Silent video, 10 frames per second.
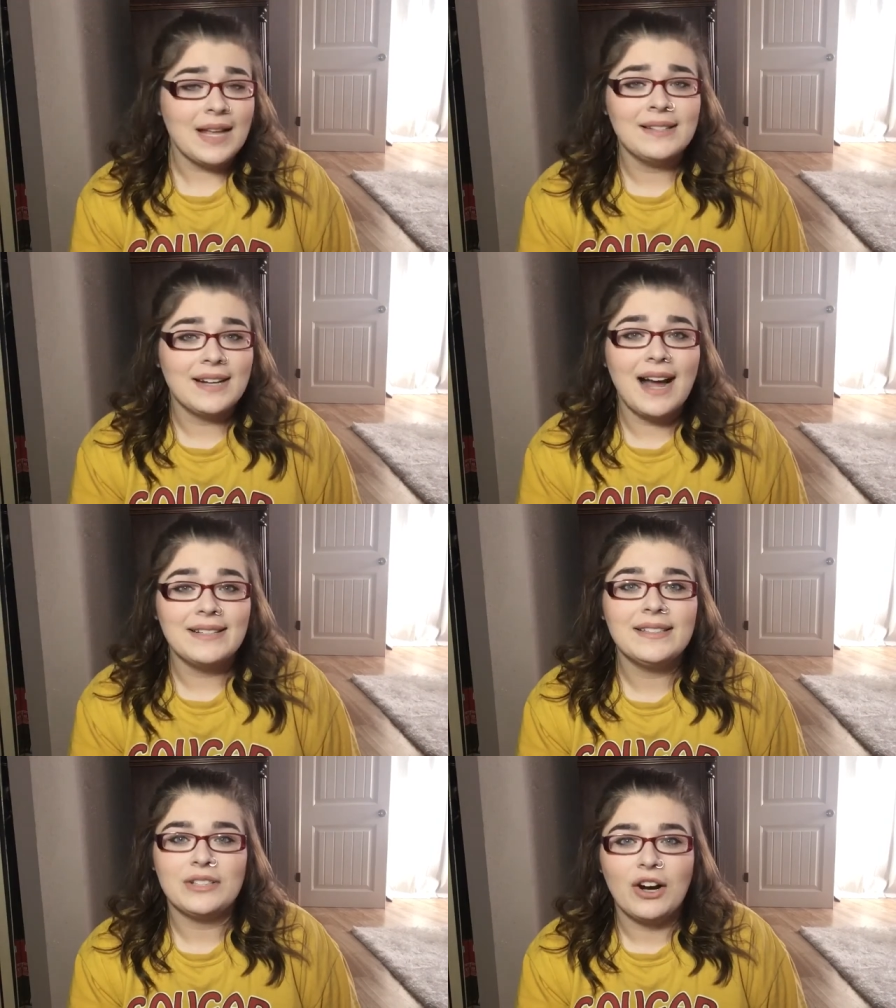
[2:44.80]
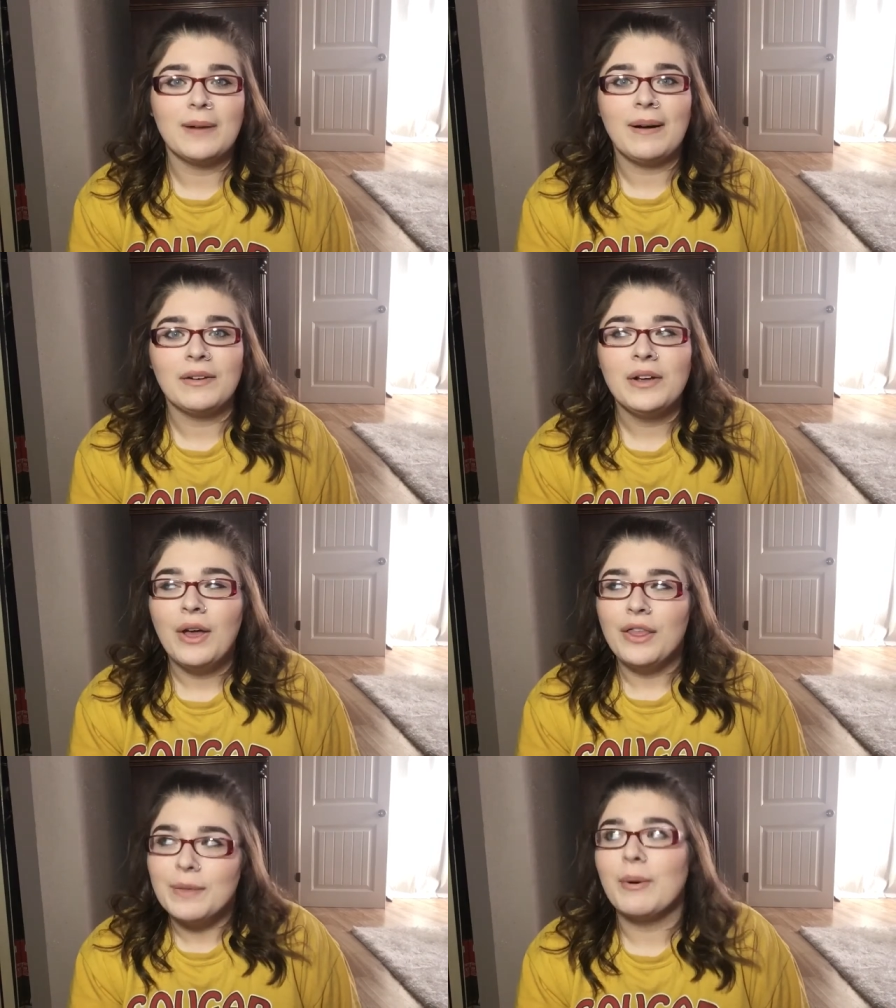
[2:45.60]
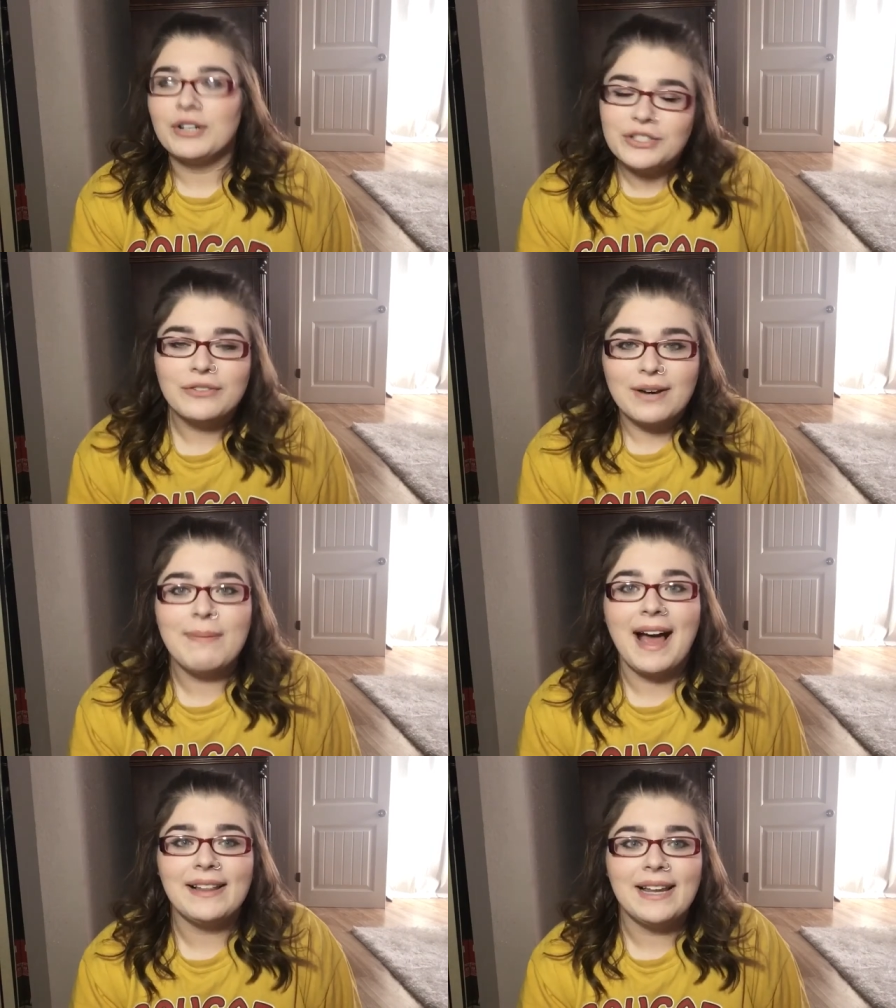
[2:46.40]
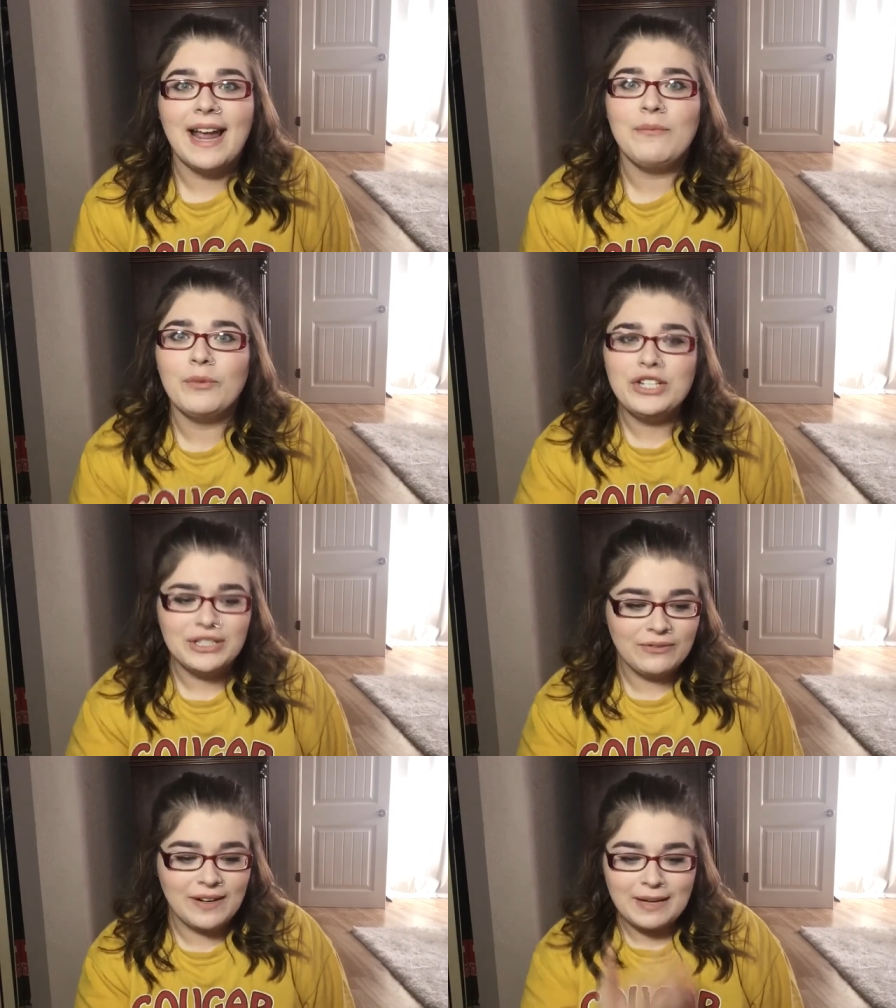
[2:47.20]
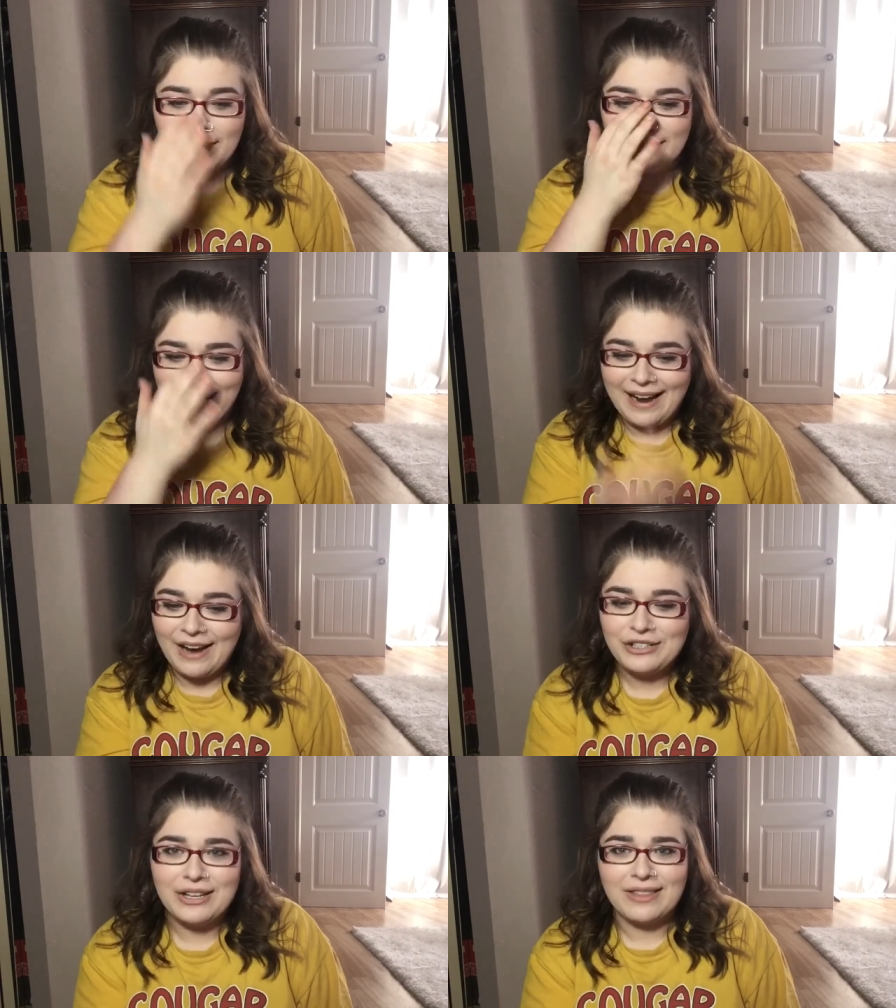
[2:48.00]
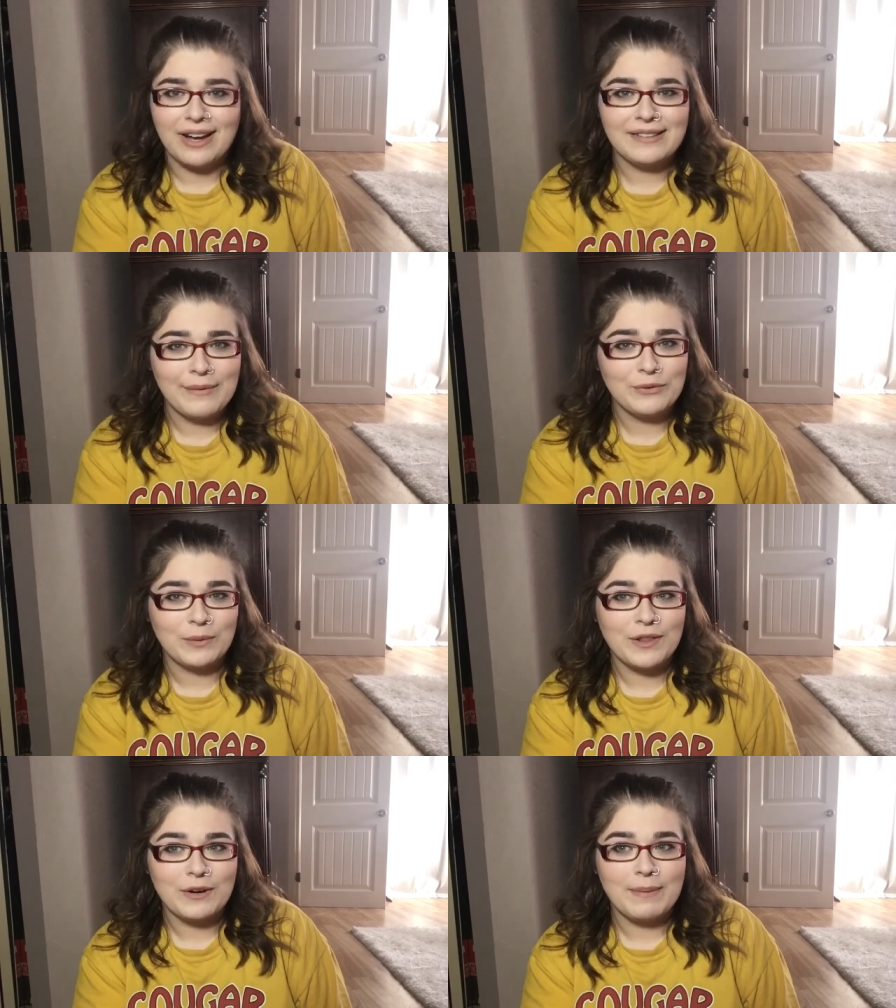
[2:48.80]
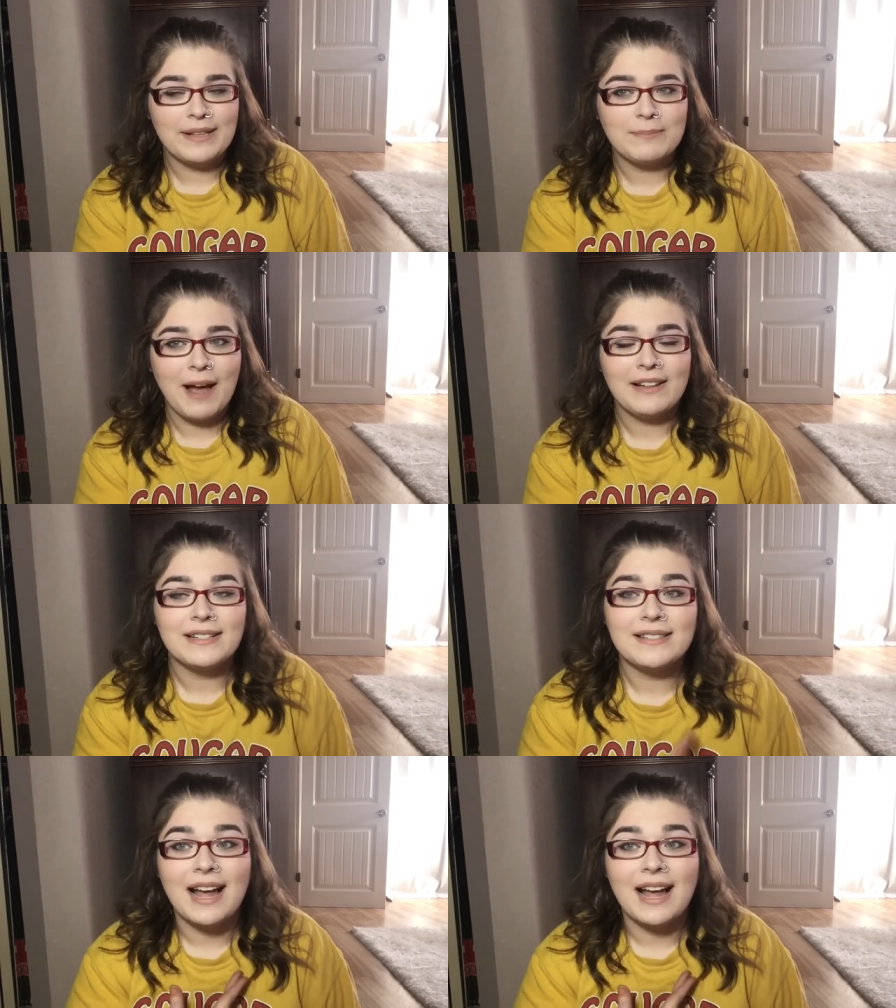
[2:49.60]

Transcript: that I see talk about the Born to Run palette, and which is funny because I actually thought that was one of their best palettes.